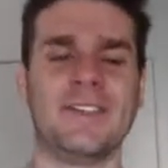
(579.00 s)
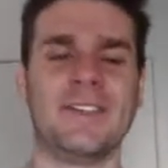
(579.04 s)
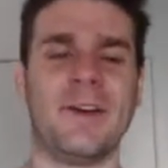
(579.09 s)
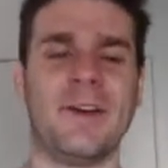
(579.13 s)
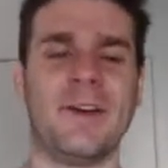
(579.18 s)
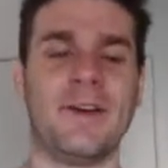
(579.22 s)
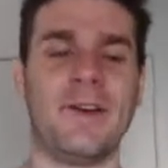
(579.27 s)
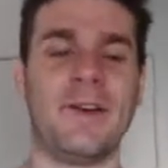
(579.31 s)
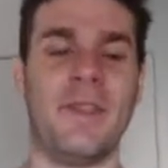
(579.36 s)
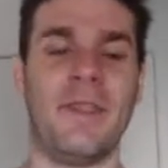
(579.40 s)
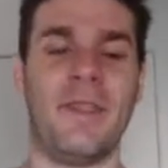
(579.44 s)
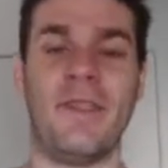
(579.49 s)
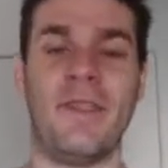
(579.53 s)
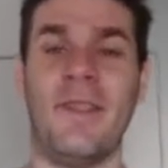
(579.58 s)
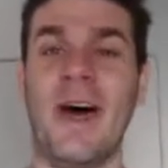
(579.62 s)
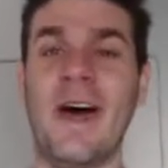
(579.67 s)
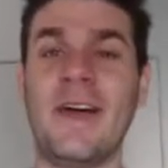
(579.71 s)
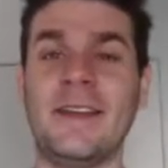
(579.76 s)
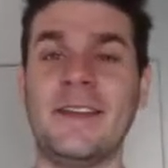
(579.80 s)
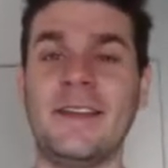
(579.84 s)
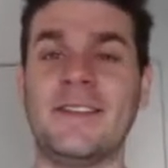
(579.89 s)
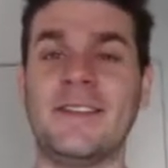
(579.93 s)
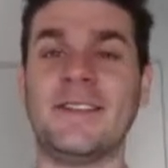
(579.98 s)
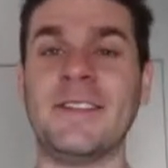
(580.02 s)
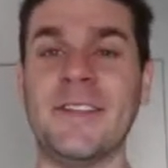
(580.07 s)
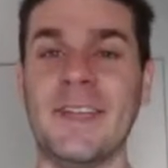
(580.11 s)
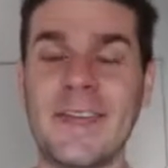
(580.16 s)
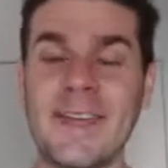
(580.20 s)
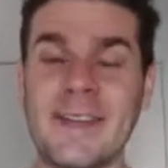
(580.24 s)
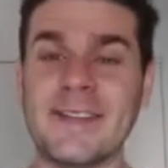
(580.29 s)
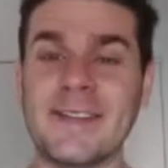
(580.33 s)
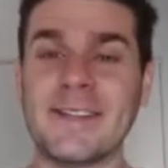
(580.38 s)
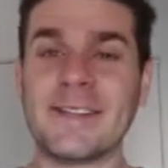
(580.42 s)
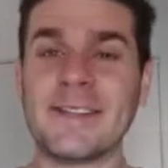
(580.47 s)
So that is
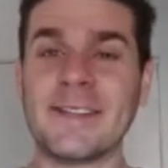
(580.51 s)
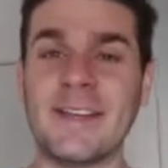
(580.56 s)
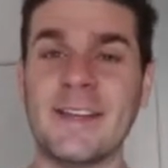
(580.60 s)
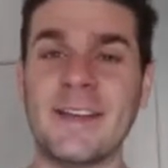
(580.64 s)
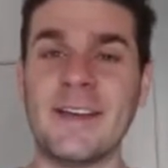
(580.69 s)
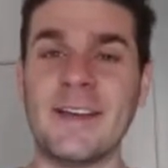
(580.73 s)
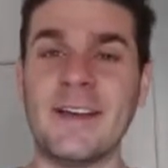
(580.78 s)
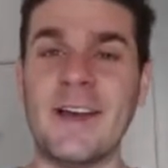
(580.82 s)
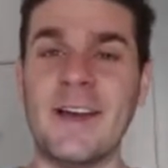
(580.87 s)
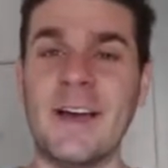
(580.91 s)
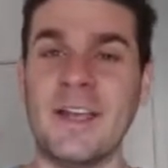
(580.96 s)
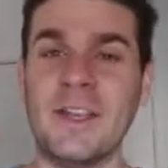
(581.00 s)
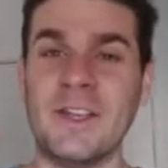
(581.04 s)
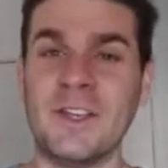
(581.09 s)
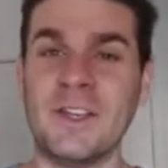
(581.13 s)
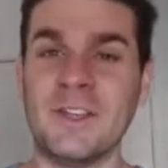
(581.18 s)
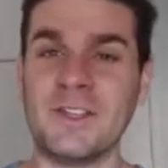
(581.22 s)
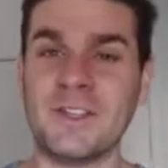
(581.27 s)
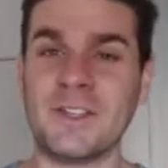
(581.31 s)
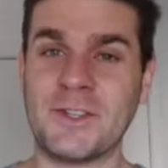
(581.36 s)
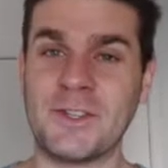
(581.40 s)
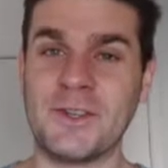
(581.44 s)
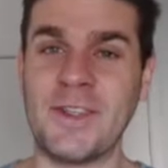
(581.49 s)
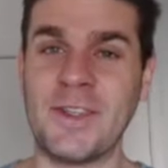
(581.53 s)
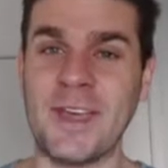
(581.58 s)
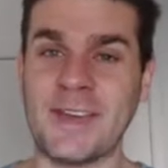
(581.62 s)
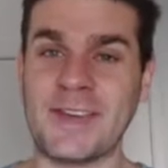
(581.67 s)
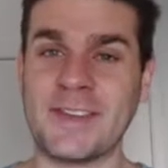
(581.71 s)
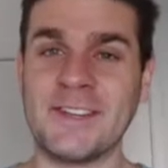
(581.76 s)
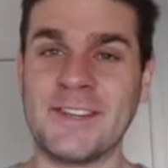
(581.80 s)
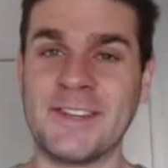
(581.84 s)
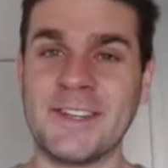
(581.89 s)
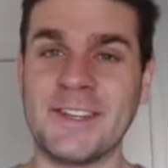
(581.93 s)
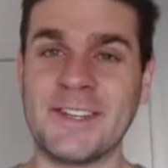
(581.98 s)
it. You just do
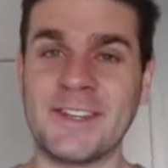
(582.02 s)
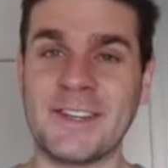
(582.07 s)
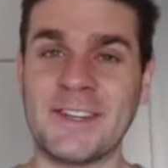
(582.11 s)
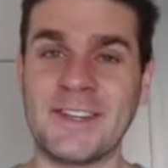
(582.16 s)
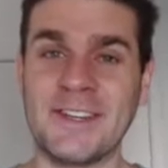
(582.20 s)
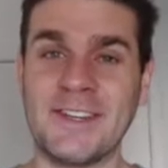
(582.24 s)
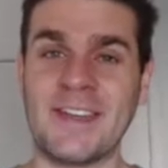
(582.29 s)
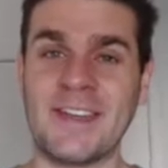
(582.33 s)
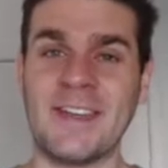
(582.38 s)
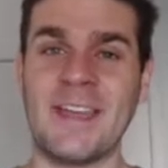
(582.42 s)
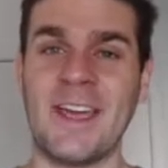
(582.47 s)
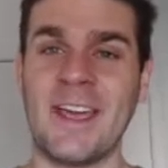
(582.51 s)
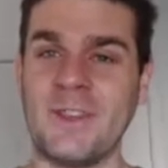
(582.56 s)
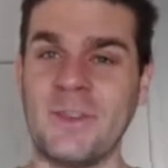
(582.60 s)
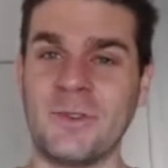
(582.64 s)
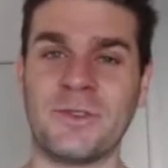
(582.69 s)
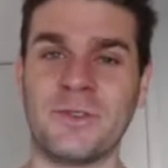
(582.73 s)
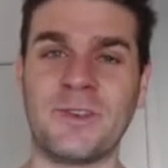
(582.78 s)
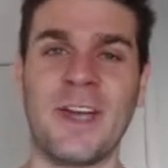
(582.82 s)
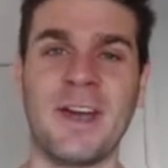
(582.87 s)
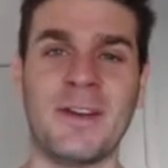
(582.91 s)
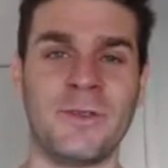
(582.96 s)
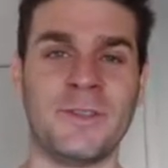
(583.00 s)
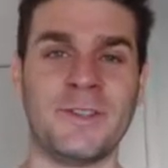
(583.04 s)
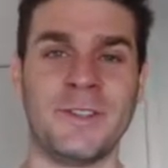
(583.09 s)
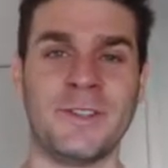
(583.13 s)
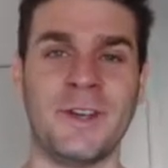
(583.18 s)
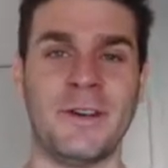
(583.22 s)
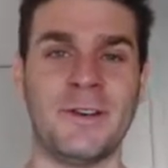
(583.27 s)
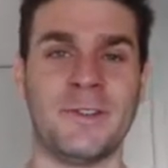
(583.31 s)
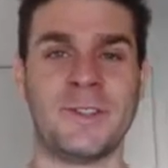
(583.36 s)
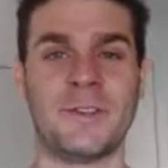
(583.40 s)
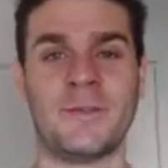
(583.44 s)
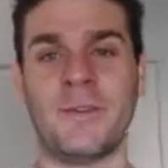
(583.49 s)
that consistently and you'll get
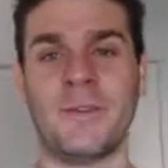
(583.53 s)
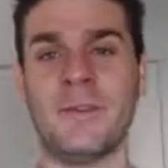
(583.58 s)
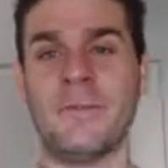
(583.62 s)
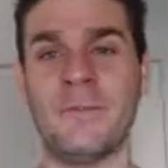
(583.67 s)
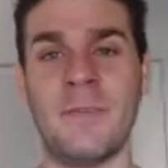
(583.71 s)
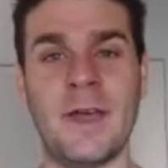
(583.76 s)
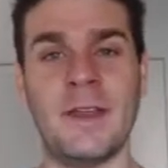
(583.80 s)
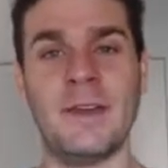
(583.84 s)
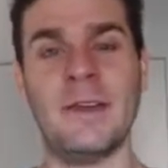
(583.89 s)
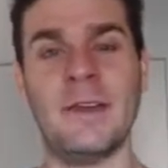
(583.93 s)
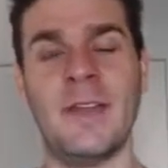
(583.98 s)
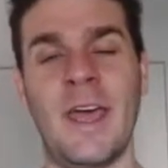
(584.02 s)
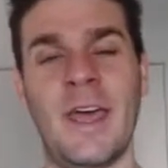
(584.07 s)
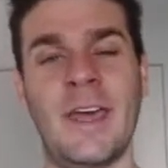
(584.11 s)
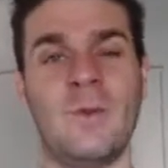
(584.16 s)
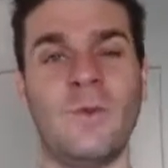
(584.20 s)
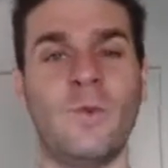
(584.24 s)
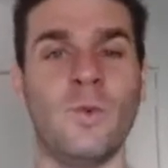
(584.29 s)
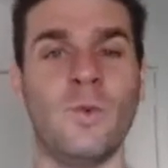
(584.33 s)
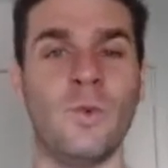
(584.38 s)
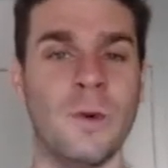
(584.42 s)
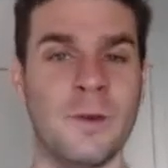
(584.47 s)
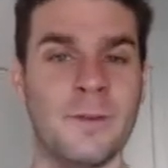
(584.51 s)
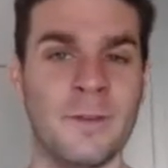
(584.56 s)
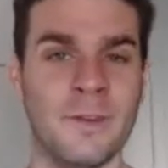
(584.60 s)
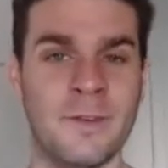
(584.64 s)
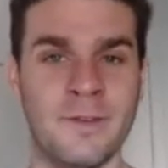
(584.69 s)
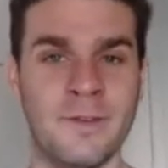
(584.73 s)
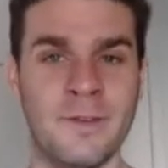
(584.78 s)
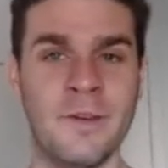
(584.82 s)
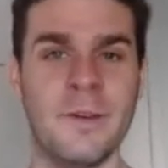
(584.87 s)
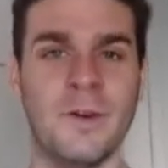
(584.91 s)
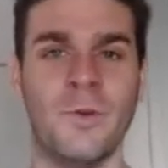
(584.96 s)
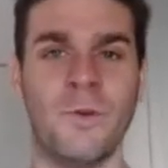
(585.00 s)
results for men and
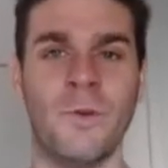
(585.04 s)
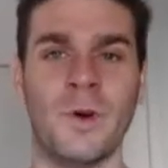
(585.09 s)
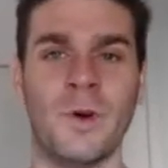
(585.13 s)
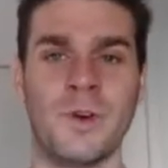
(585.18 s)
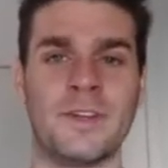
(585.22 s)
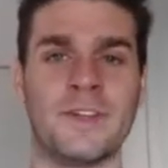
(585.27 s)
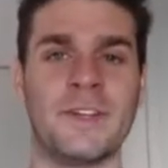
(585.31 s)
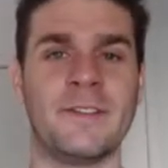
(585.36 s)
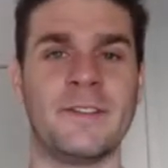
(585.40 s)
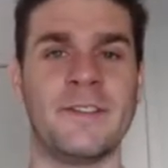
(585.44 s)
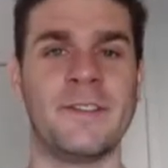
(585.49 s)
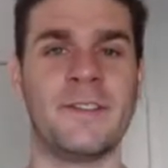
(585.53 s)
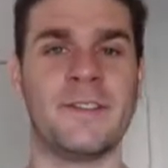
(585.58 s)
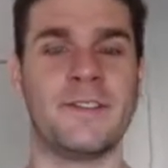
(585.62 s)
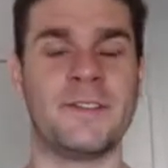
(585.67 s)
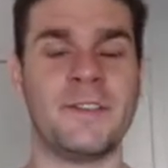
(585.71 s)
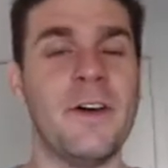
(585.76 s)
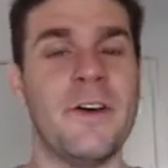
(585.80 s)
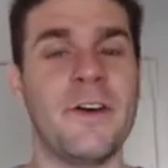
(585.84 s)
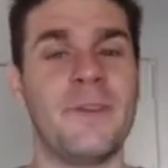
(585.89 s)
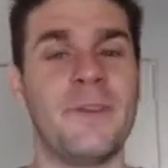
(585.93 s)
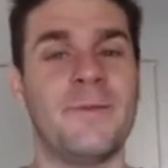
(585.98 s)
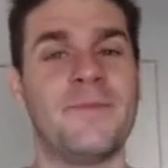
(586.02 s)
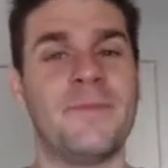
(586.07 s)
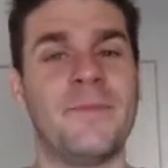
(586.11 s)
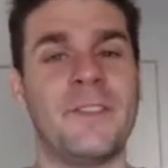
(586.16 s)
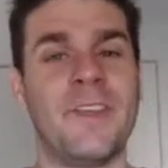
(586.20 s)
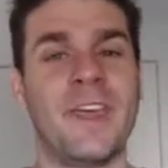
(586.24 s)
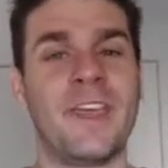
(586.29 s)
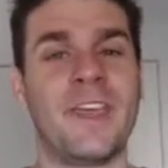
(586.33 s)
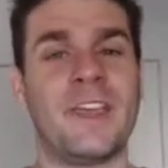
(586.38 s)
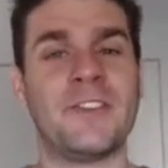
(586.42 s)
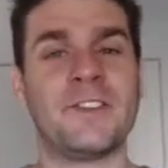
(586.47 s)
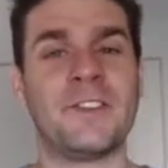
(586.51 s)
women watching this. So
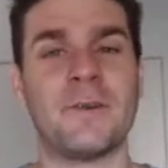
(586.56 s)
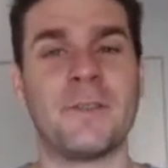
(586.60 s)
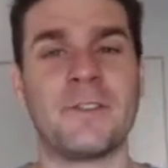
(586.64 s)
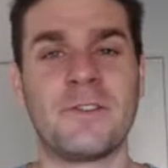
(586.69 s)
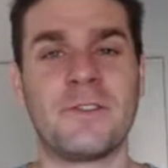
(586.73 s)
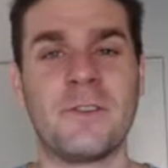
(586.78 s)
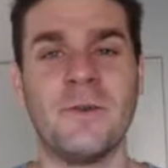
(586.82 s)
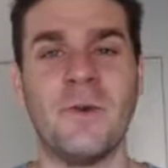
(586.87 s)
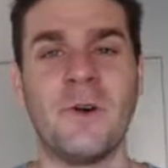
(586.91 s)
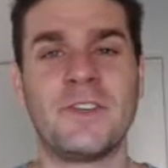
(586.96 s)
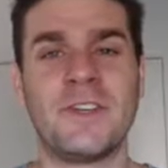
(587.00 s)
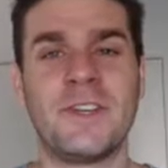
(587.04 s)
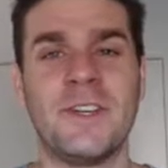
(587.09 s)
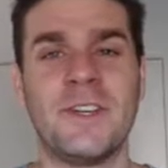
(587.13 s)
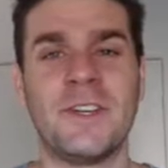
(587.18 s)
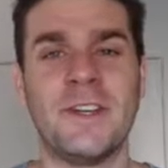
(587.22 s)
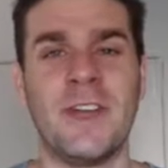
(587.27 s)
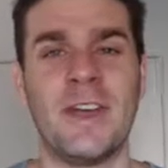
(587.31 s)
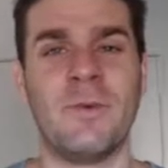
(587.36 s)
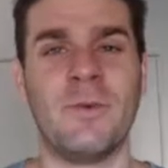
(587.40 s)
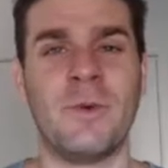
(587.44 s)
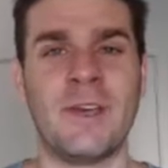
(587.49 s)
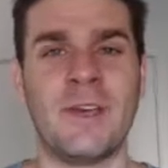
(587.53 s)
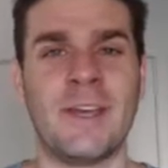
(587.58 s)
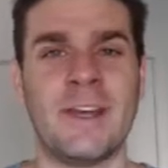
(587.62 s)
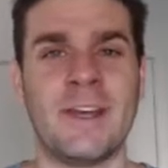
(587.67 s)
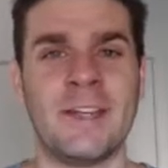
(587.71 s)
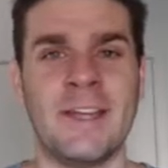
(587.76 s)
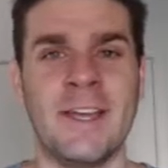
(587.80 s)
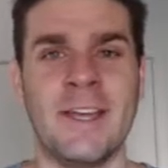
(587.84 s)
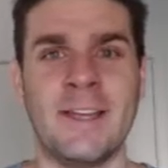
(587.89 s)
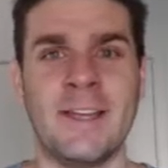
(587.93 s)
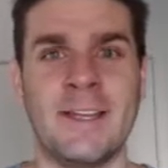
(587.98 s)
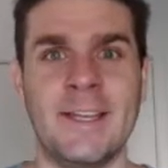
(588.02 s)
thank you so much for watching, and we're going
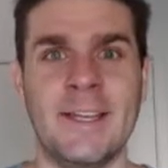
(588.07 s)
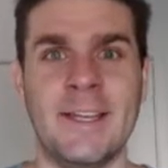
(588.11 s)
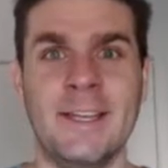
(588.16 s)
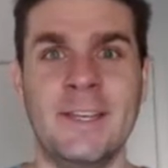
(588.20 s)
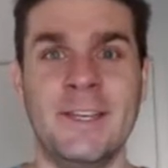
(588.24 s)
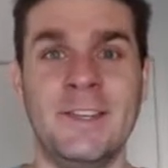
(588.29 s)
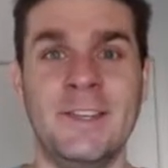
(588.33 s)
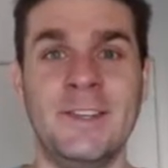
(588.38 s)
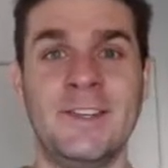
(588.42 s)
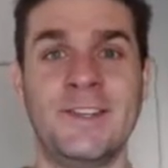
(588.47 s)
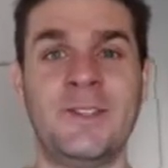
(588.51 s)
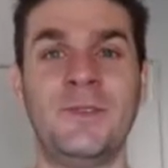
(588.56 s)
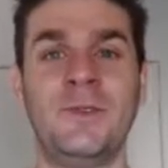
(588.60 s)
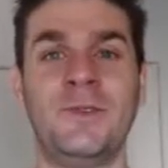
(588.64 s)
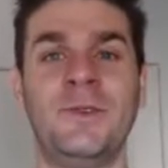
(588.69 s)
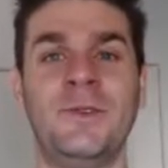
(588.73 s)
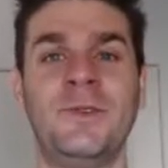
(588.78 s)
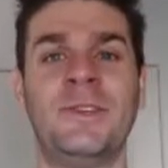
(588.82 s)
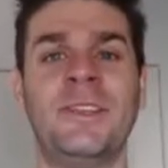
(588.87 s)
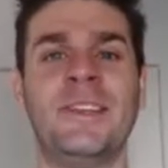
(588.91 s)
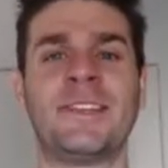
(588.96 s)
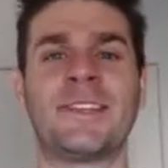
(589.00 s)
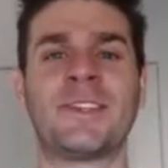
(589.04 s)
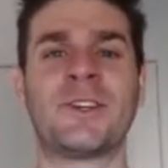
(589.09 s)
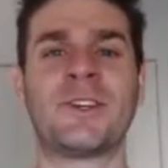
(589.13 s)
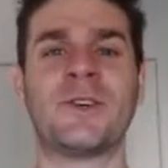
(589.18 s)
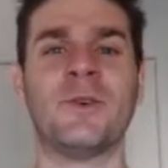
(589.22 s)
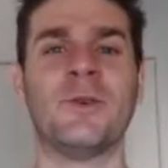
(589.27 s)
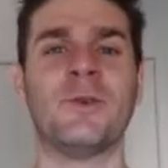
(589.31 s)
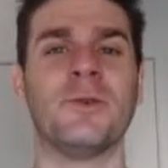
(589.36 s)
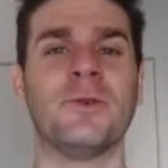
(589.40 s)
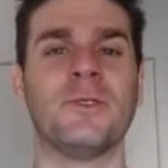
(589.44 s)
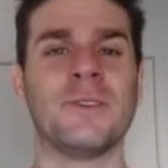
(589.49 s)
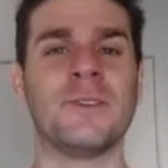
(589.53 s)
to get into this
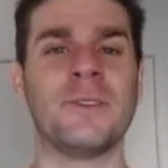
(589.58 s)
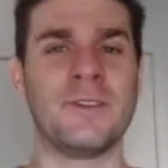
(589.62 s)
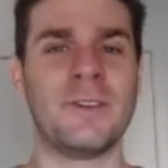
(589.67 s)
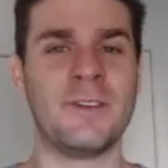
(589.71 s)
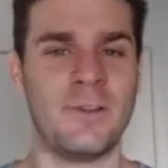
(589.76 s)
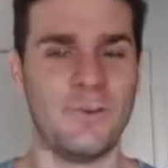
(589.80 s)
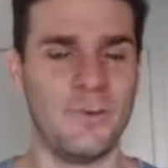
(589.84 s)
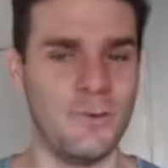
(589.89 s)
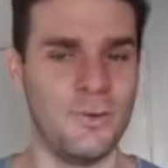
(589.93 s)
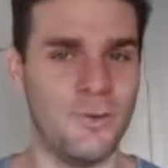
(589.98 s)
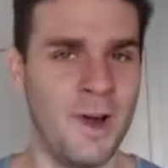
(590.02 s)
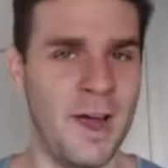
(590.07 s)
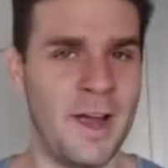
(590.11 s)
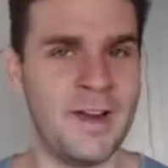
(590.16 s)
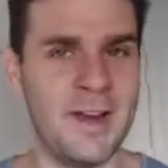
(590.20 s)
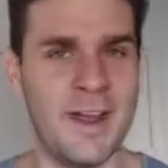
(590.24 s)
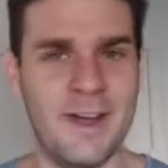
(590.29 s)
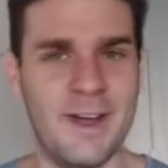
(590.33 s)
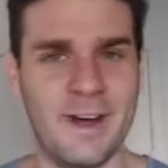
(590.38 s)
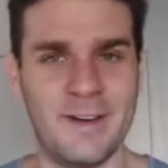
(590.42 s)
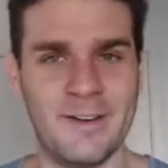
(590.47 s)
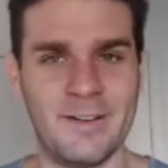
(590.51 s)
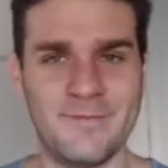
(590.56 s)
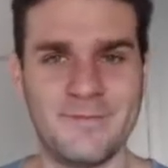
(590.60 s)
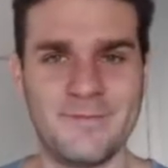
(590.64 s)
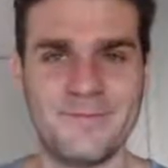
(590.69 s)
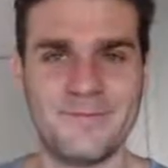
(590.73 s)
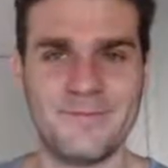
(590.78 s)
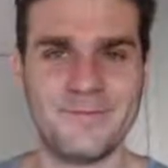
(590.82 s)
course right now.